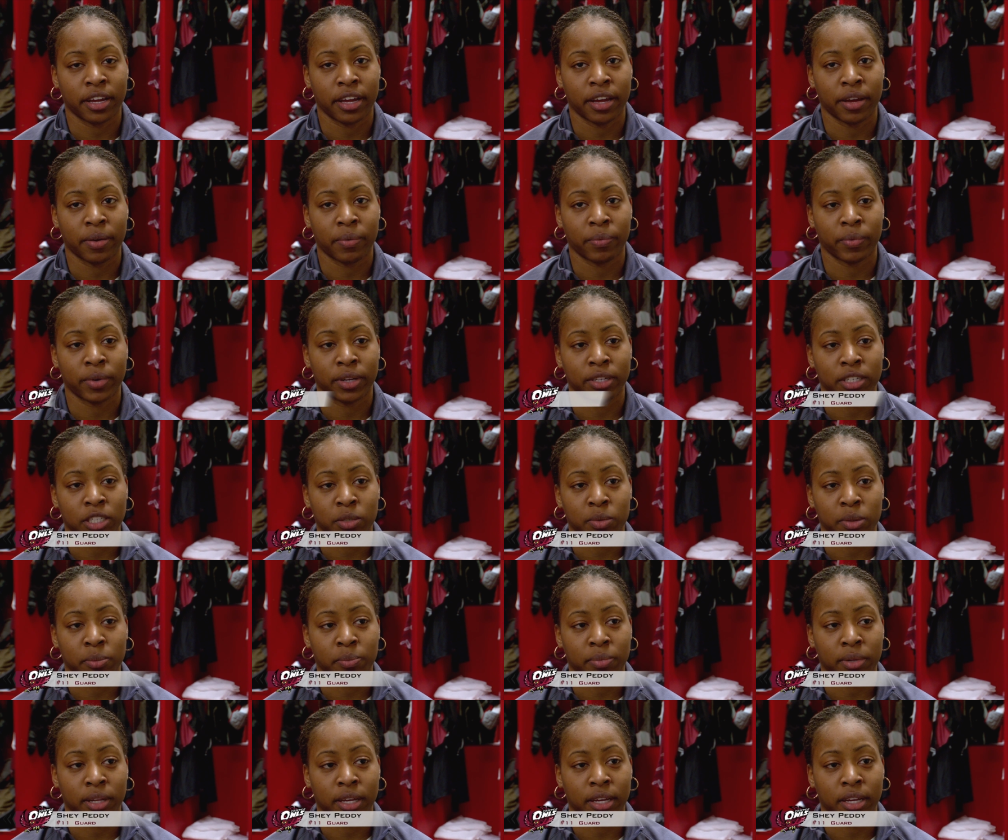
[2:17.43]
and we just
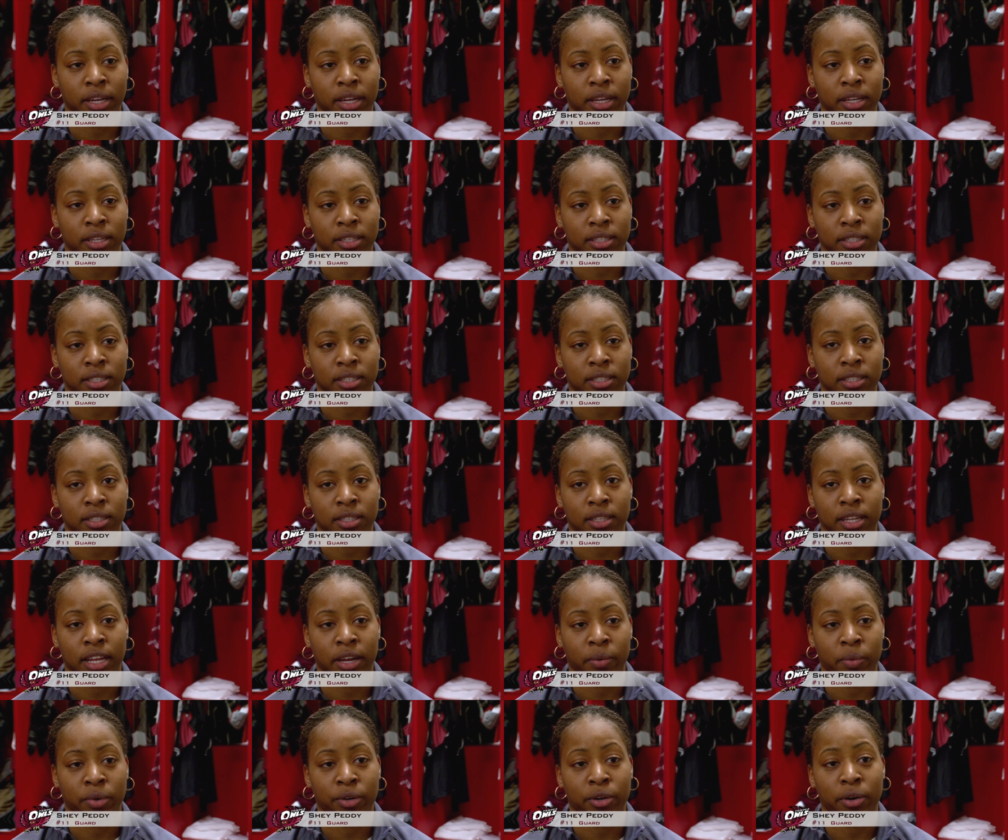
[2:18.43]
been playing
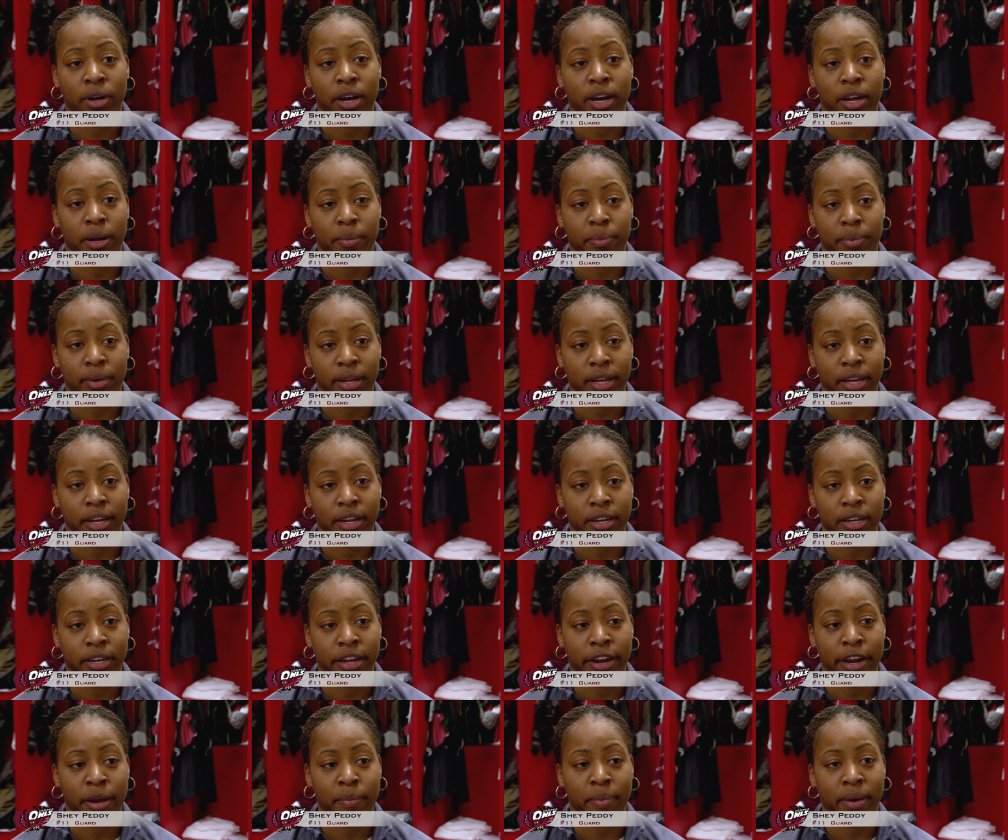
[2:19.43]
like we know how to play,
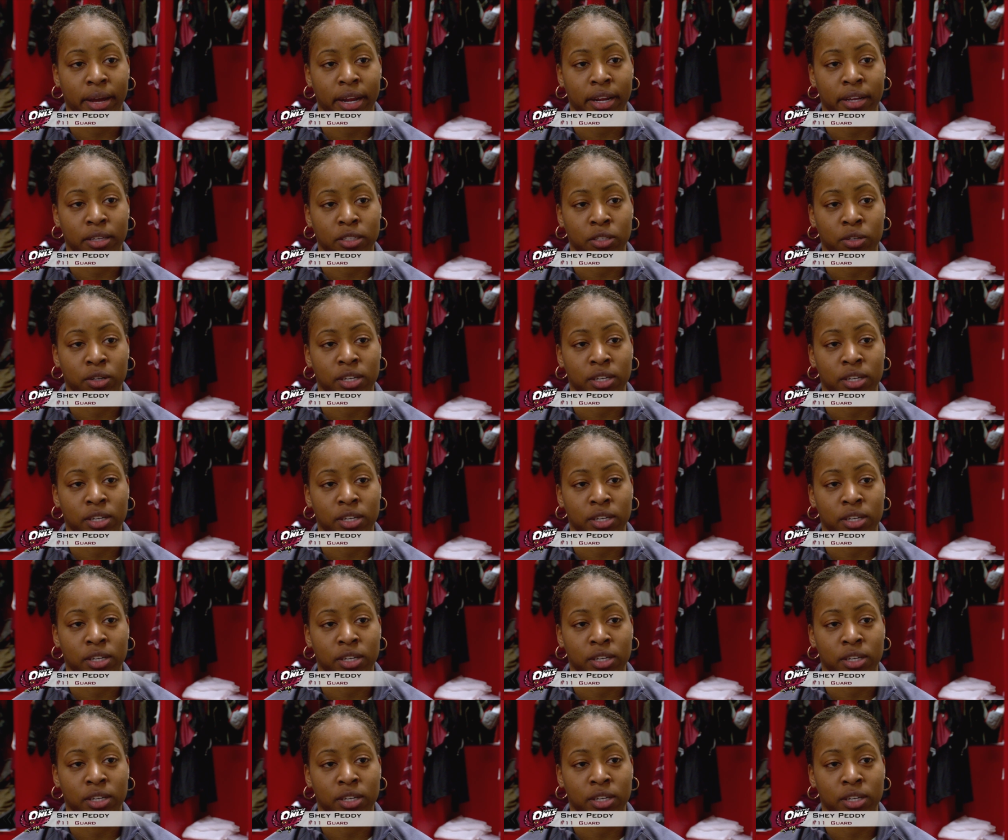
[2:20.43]
and everybody's